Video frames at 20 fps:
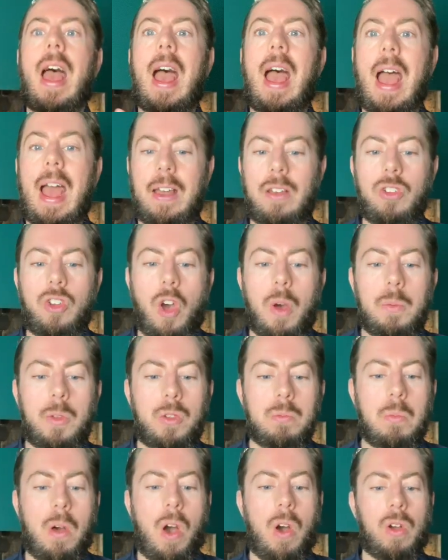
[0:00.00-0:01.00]
and Thomas
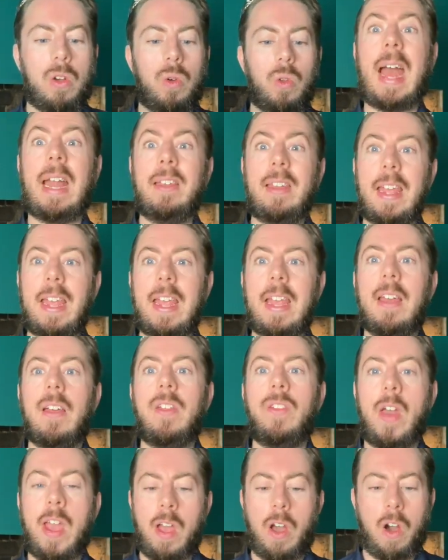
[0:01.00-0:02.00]
Markle. And here
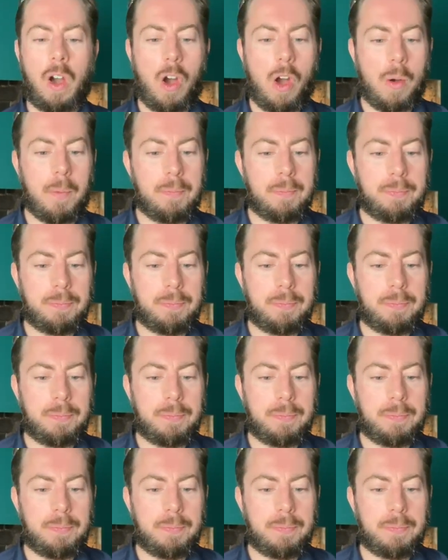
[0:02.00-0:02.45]
they are.